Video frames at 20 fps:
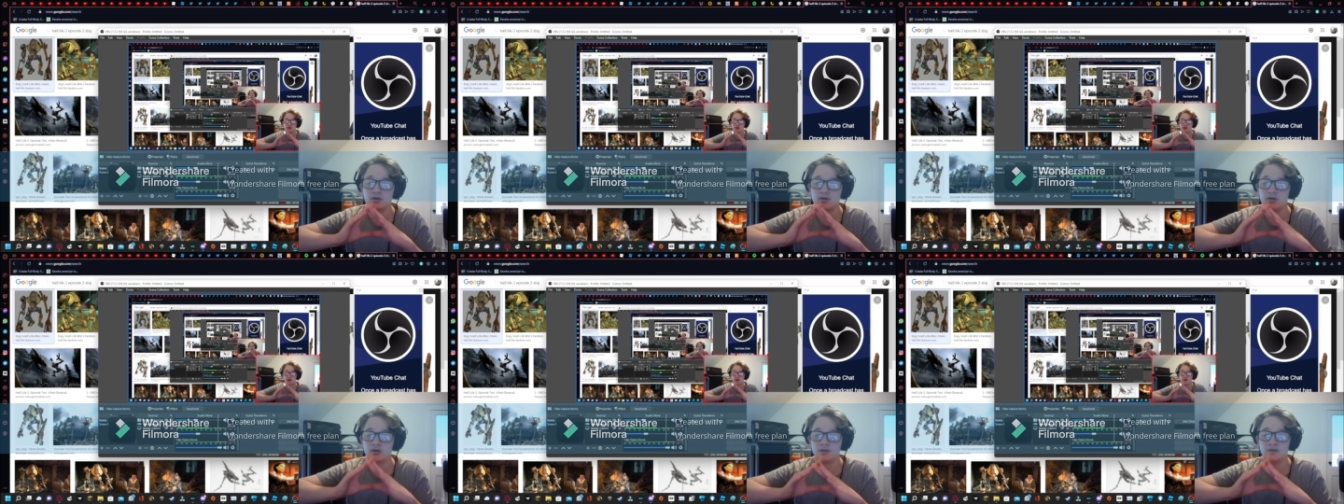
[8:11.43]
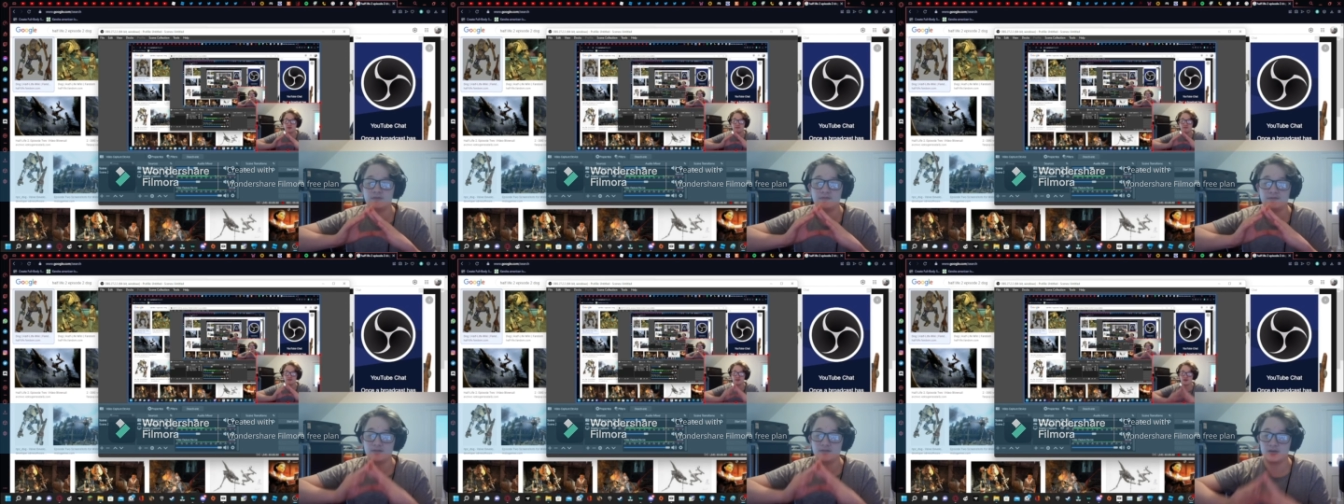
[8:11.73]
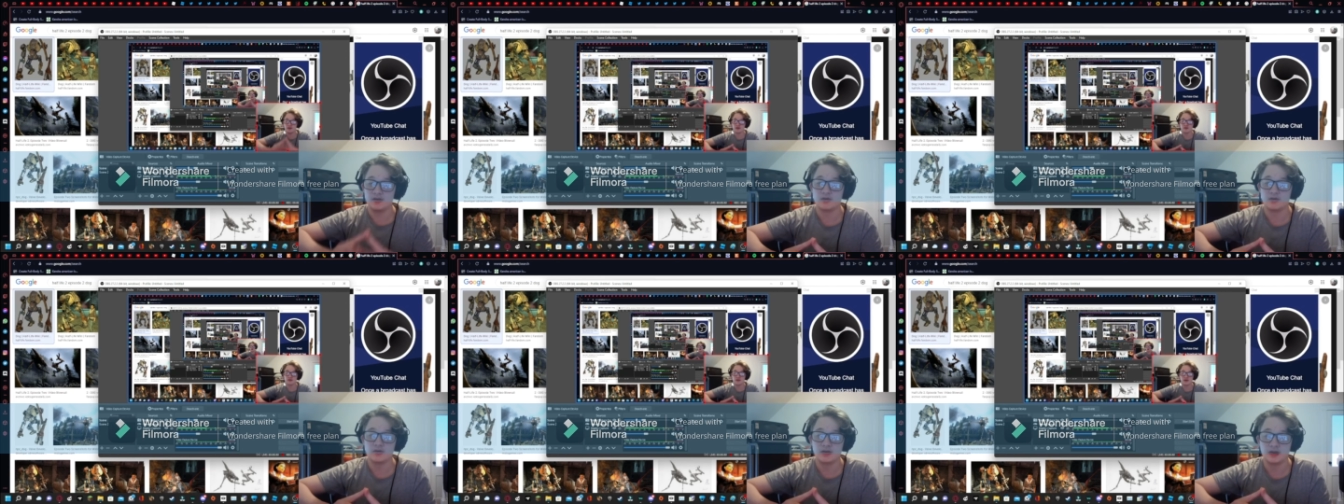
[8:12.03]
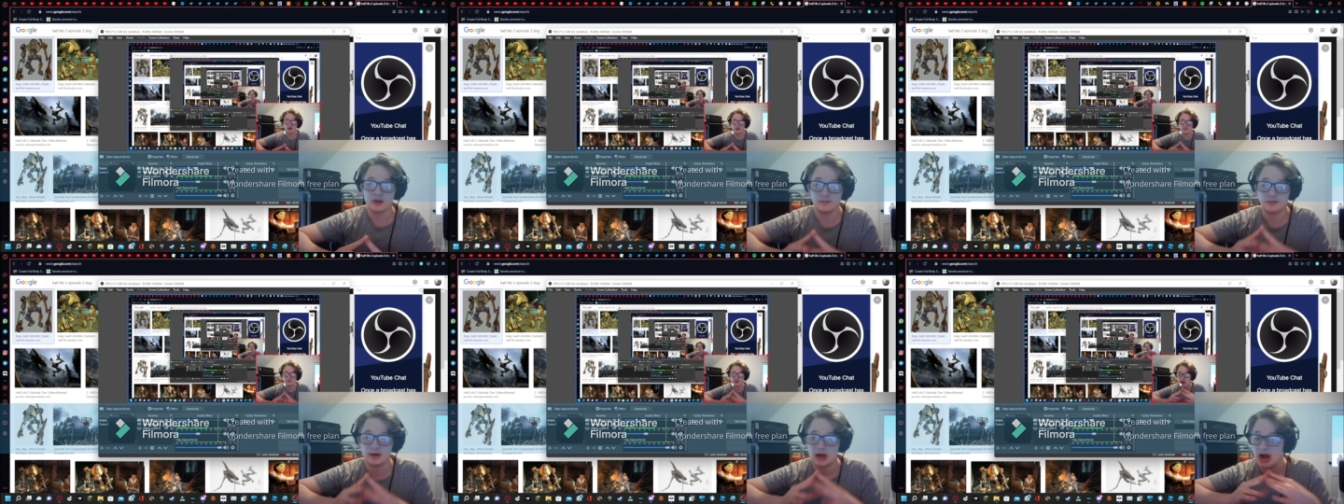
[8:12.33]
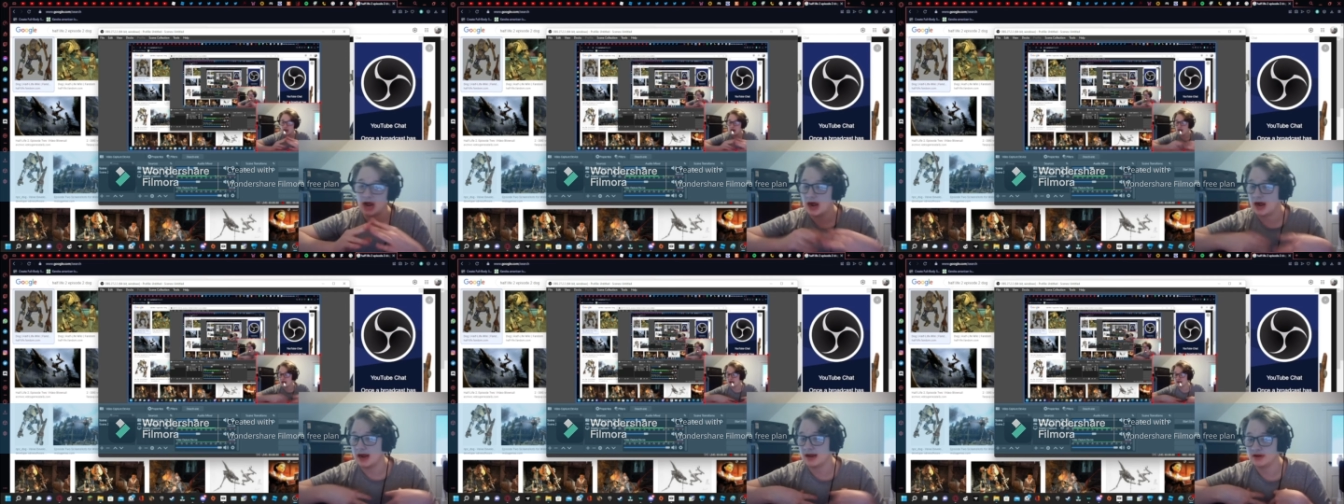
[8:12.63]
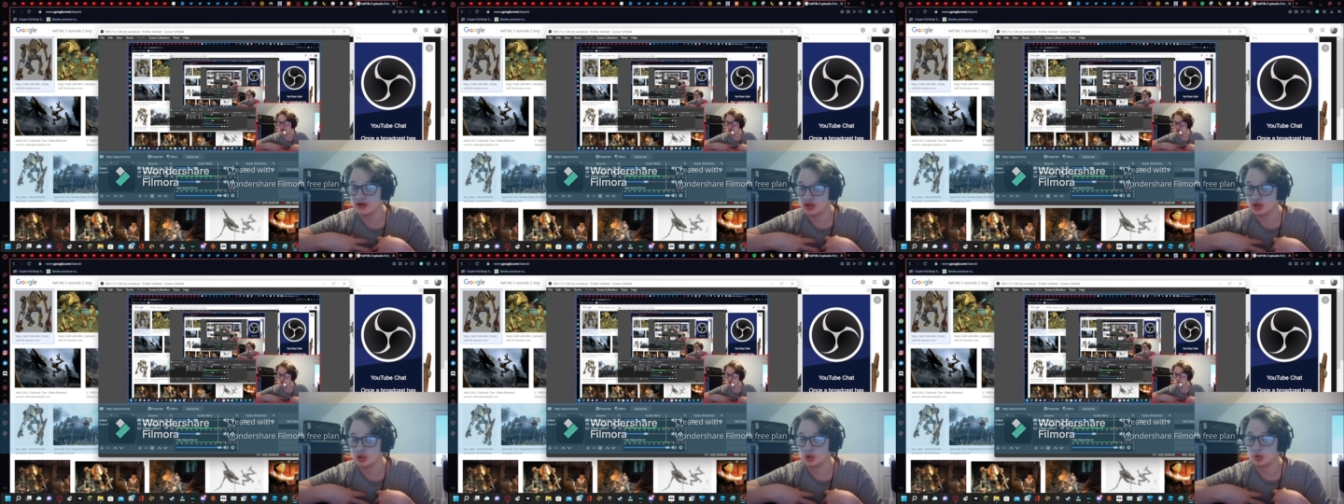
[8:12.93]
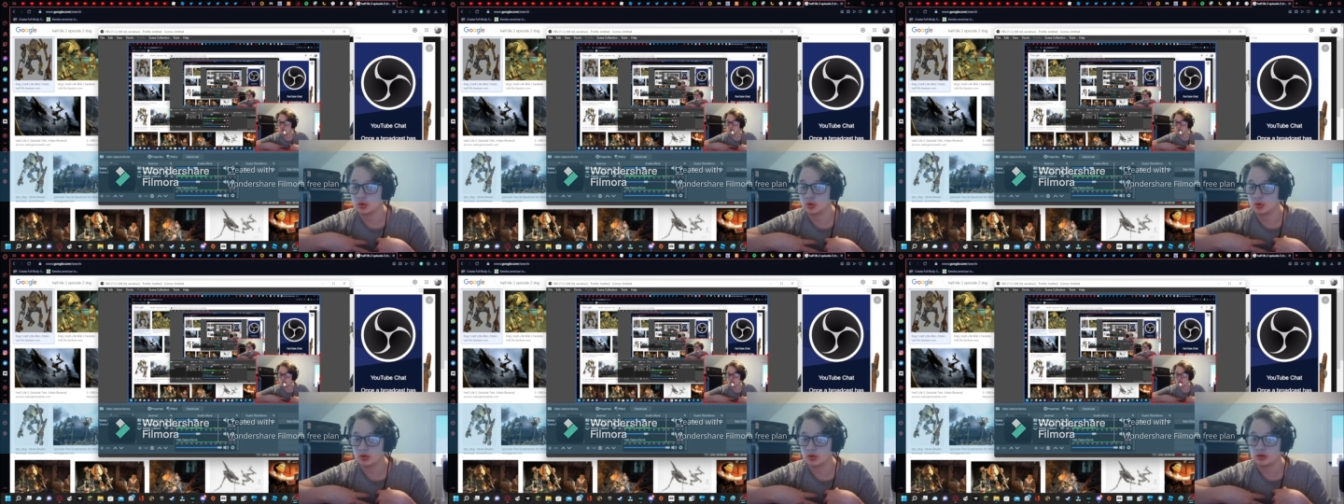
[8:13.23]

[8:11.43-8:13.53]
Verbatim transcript: on video games, I do.